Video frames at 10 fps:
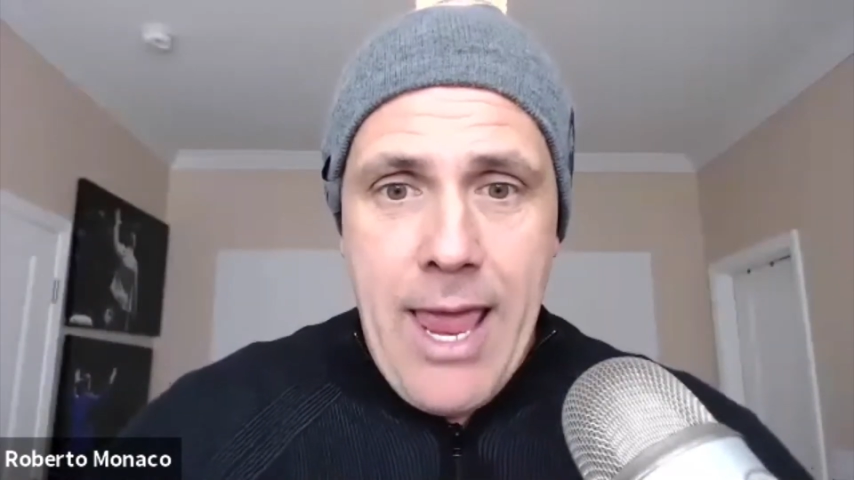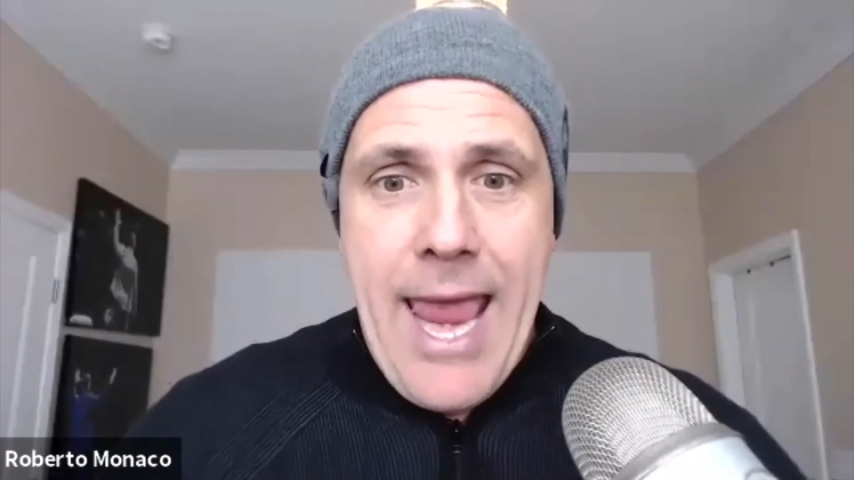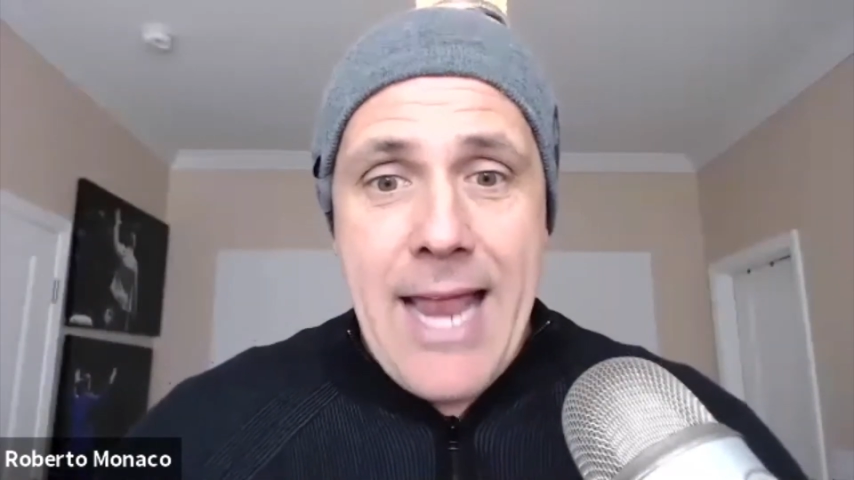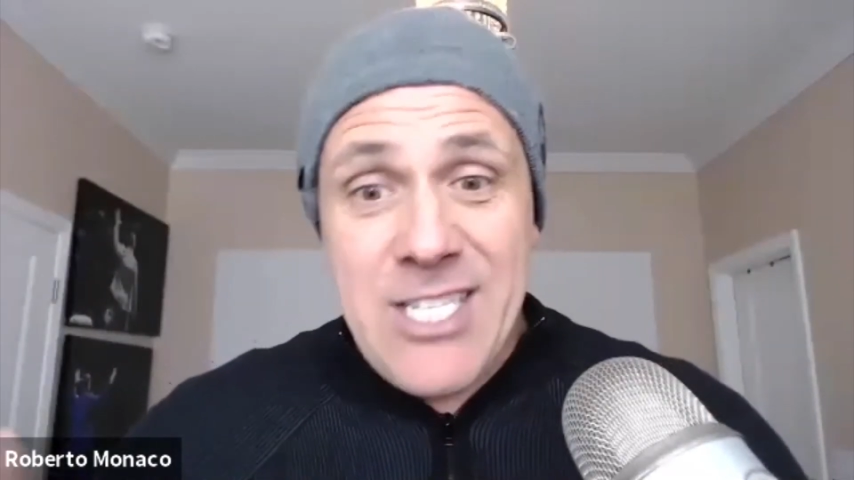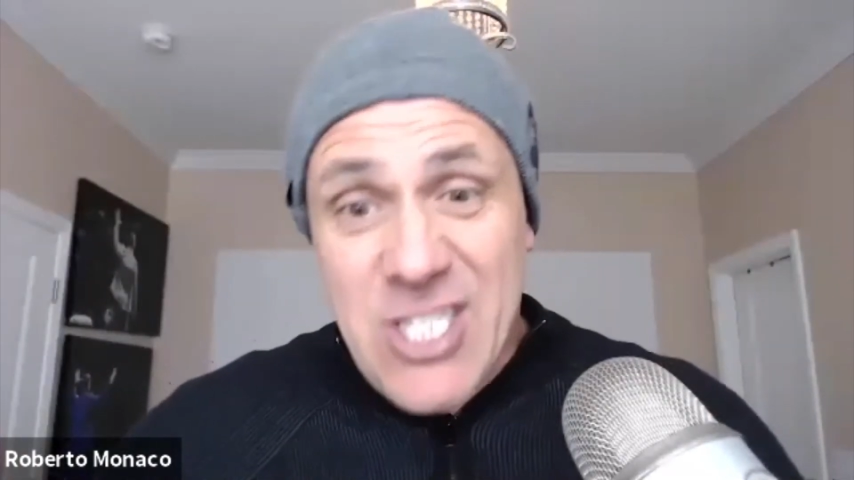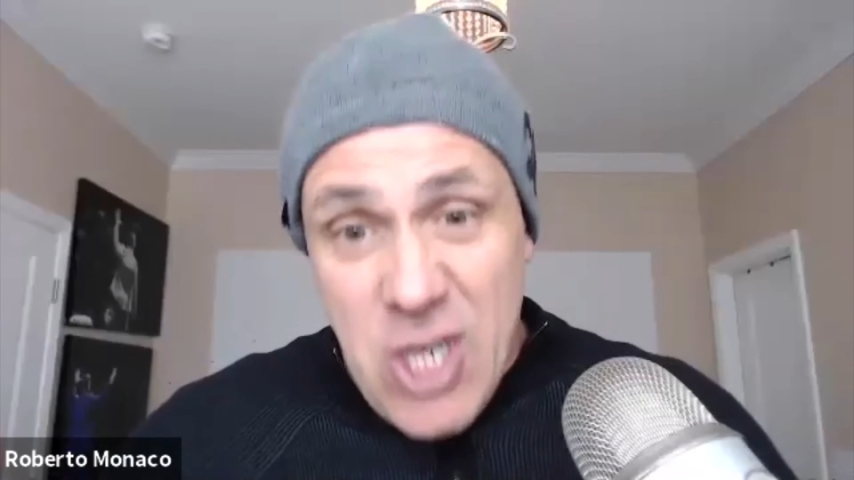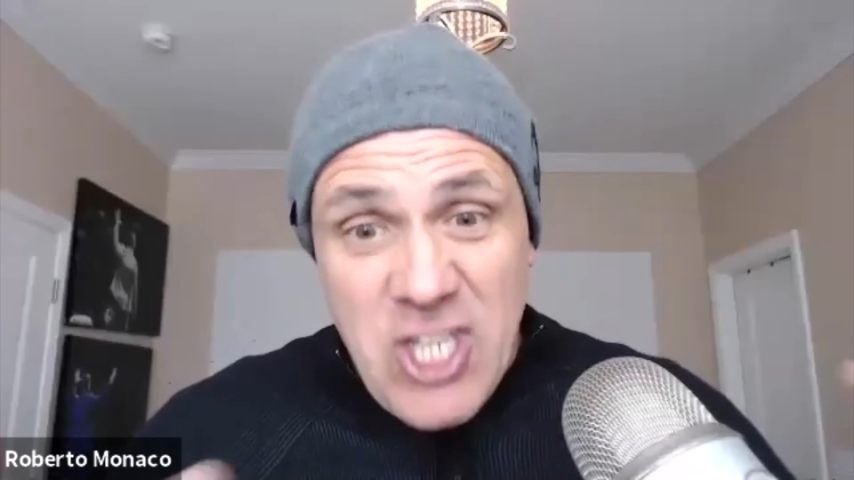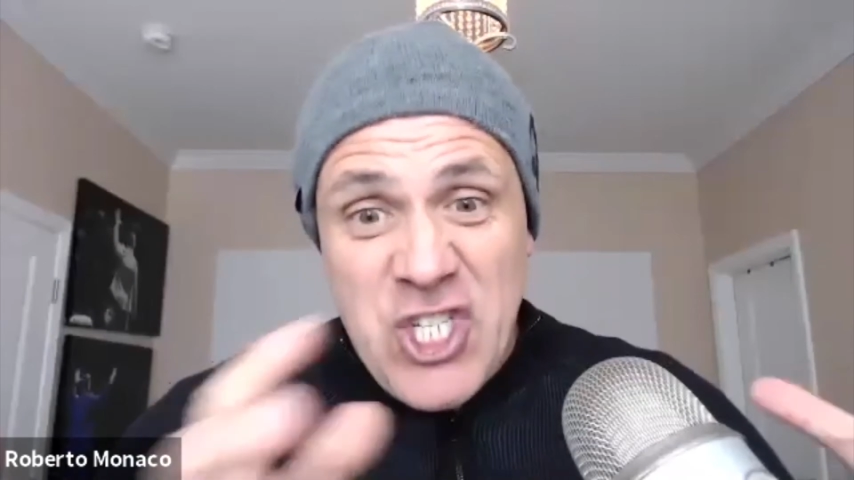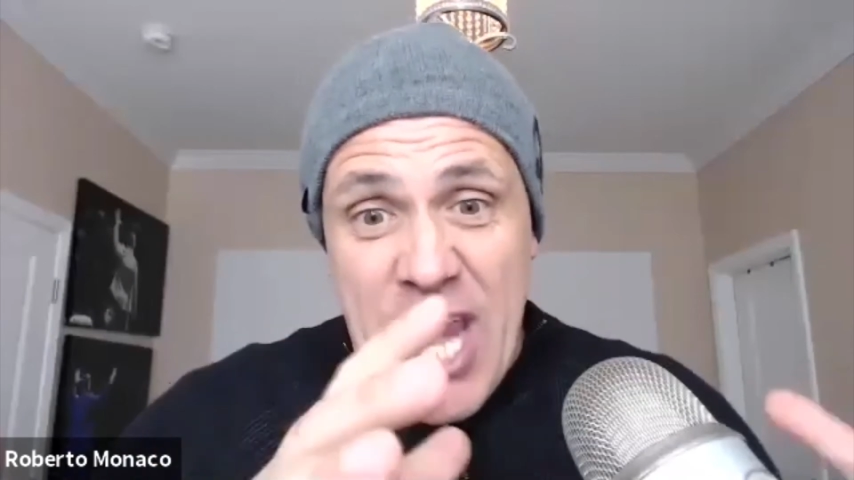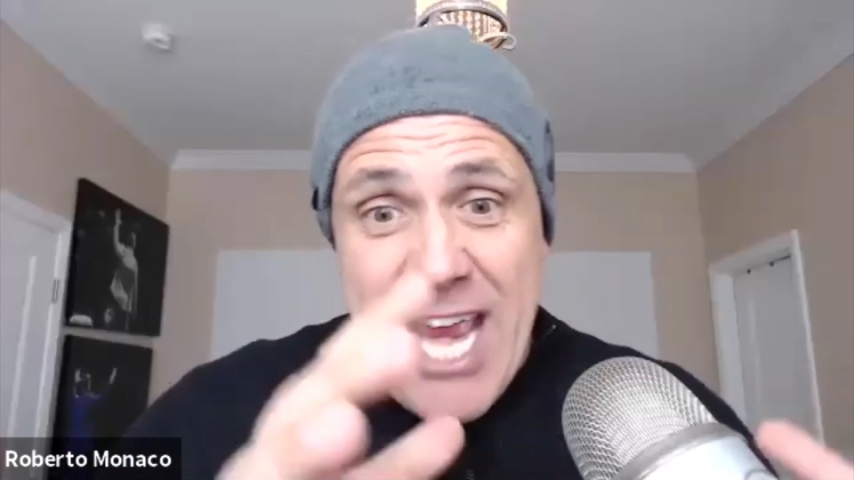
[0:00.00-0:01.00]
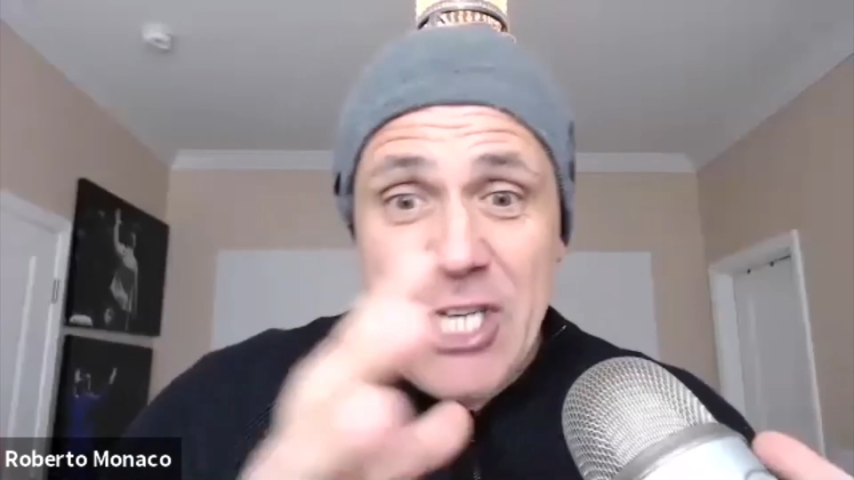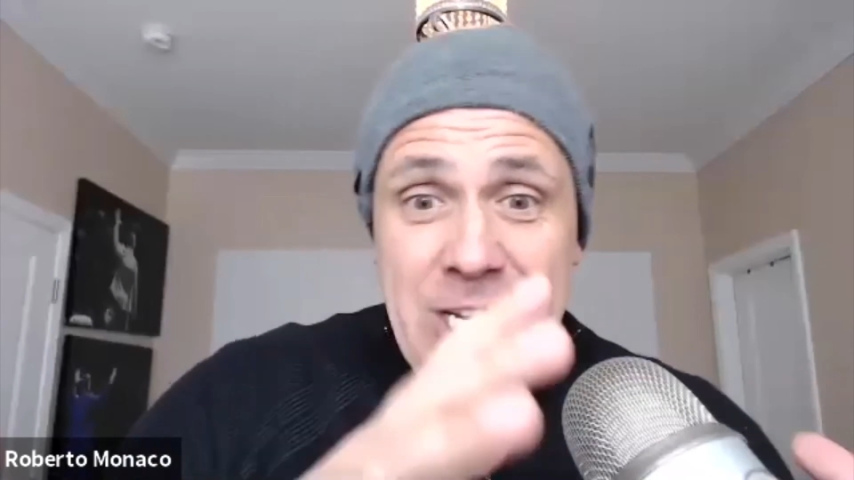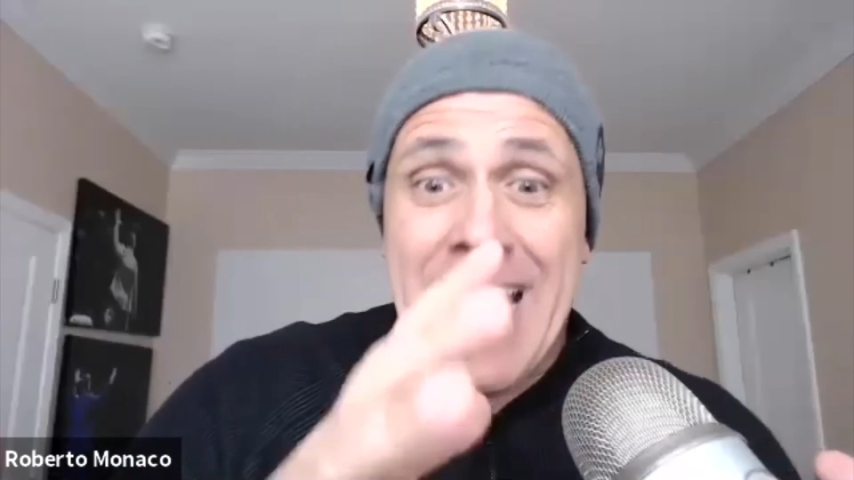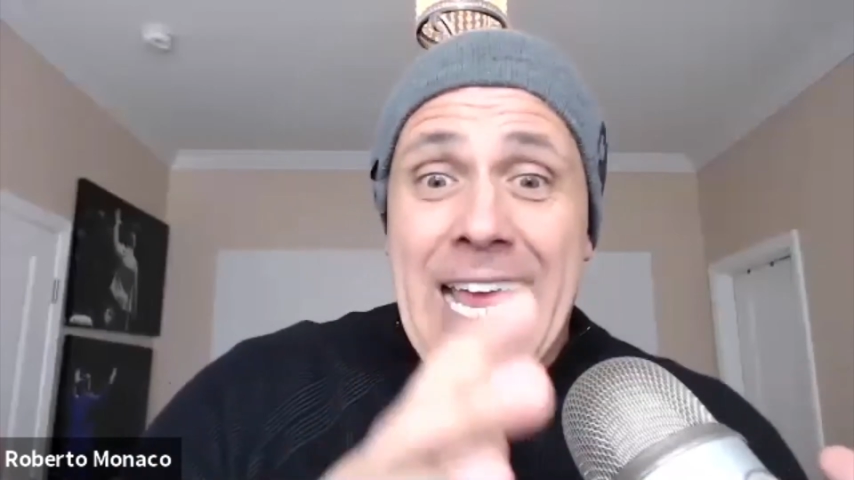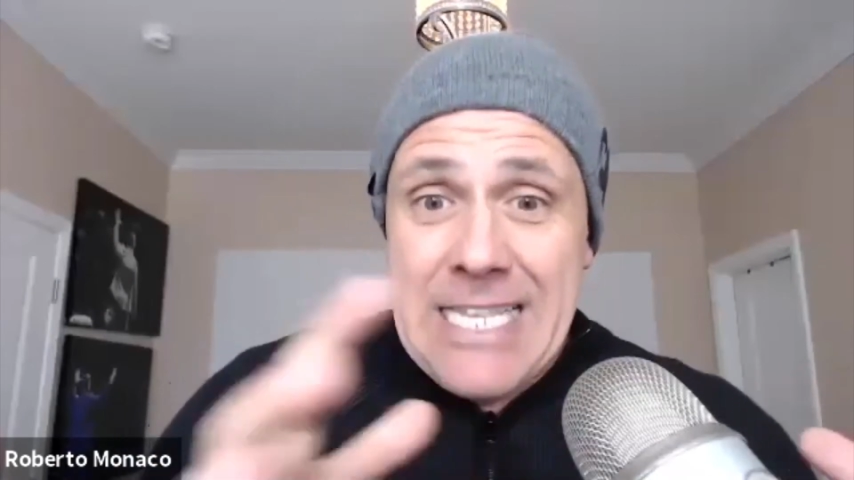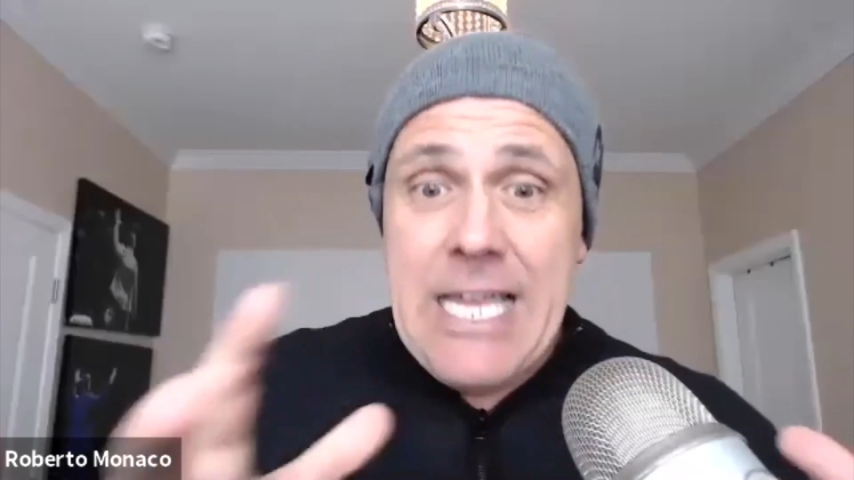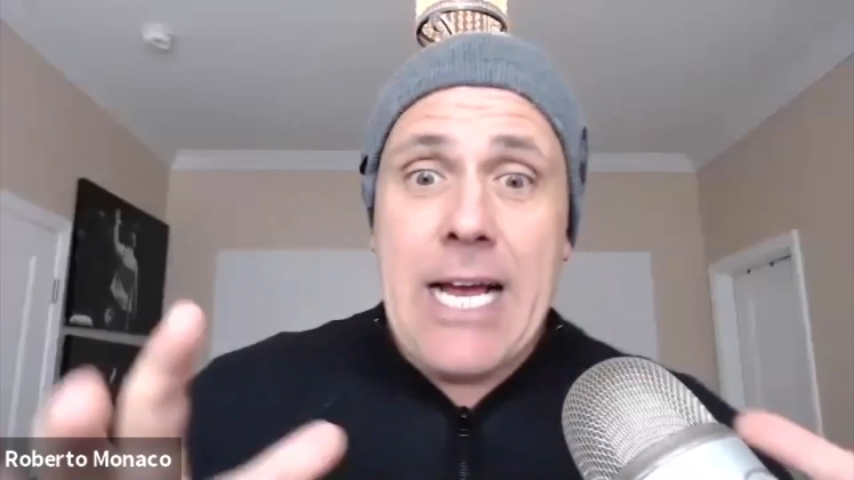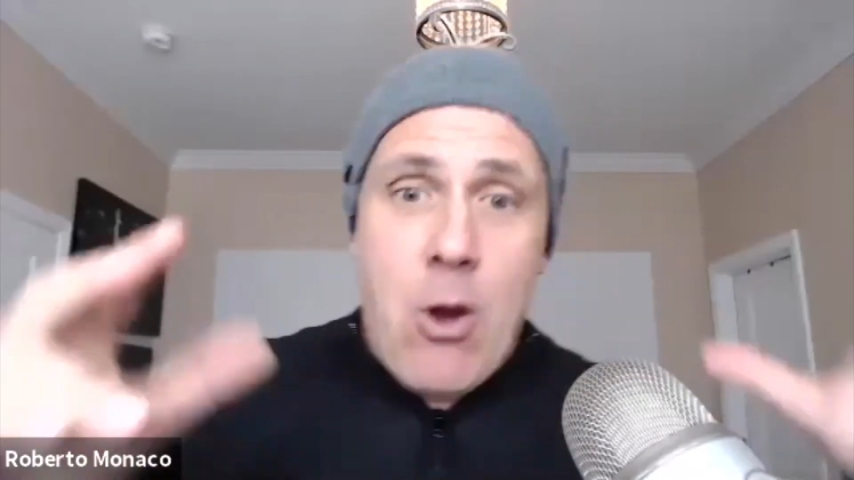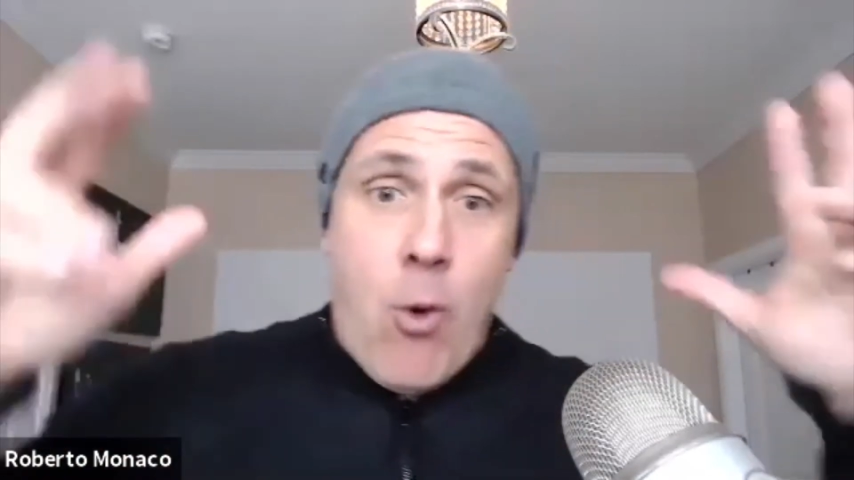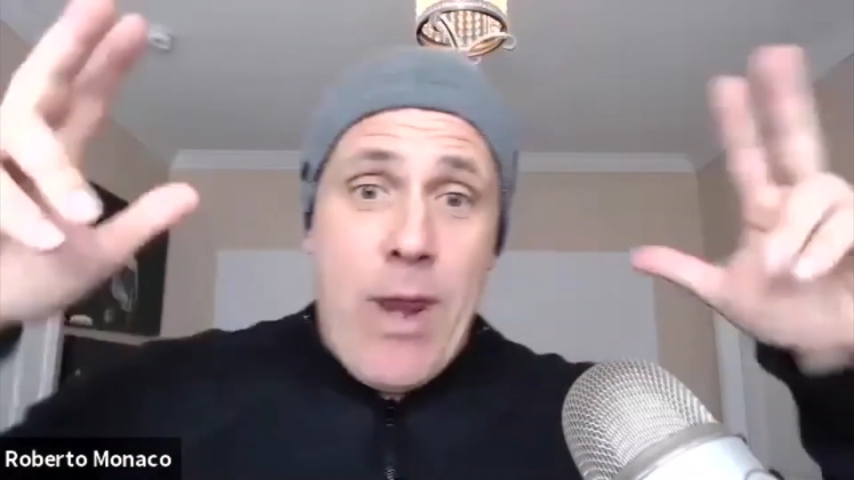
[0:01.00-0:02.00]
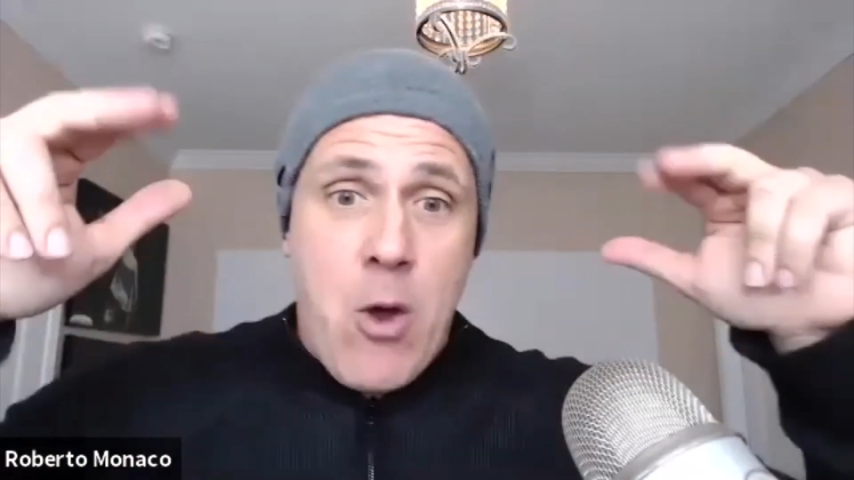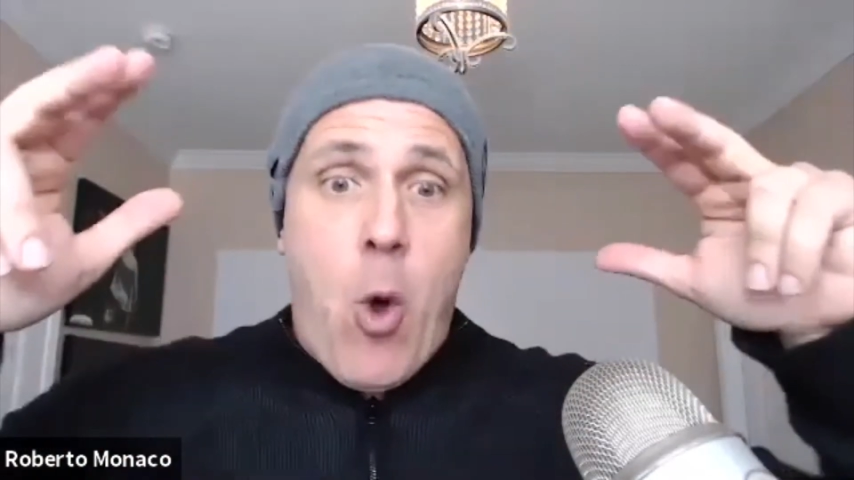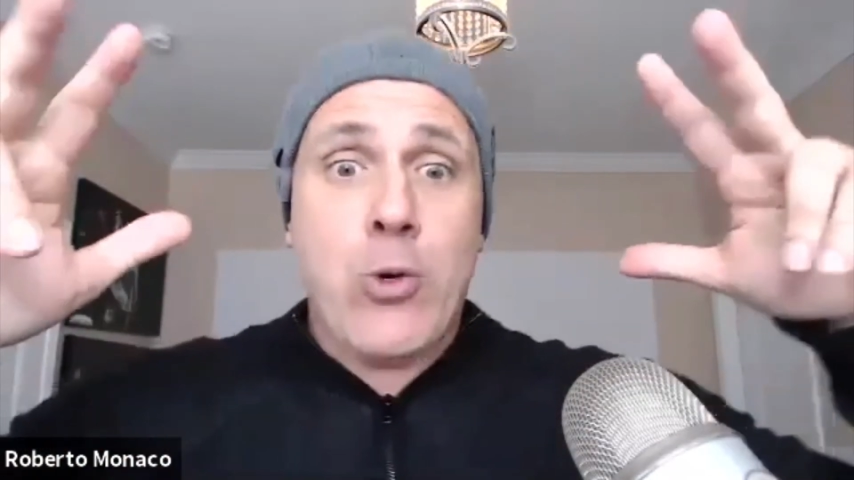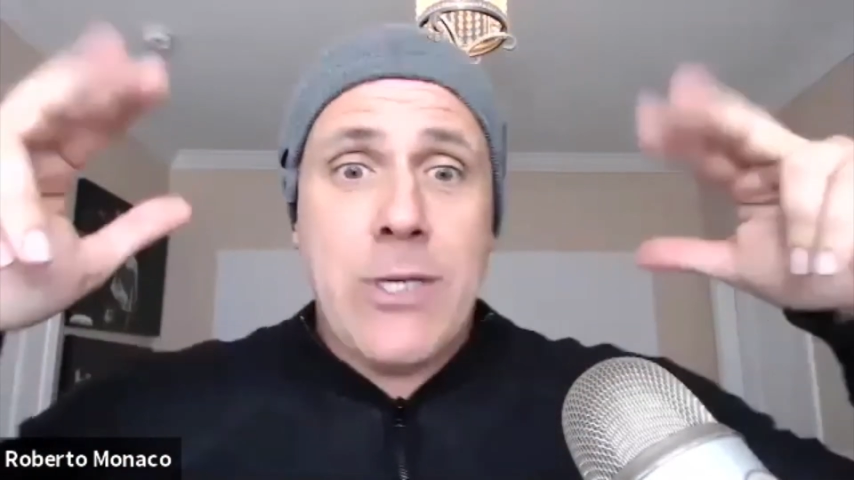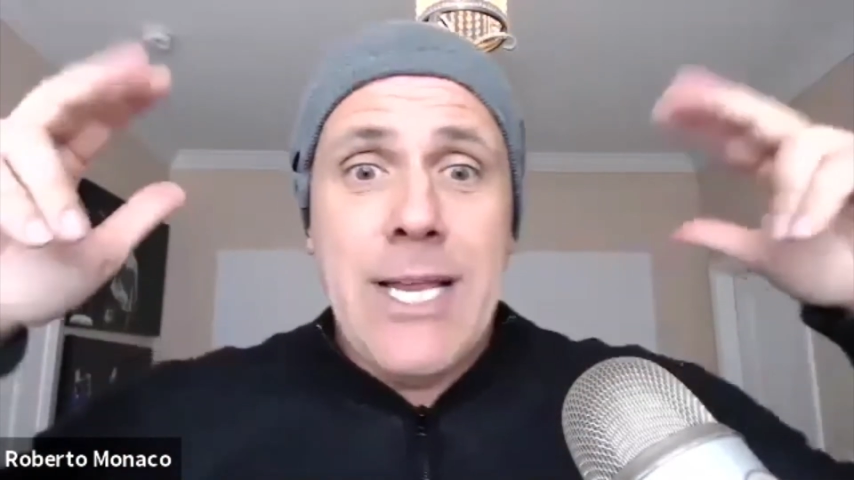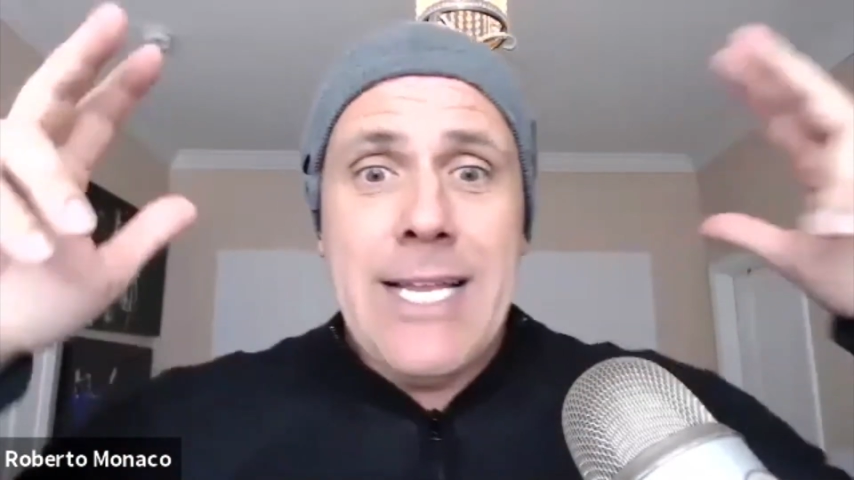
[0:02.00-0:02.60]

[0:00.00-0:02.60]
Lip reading: and start changing the quote unquote,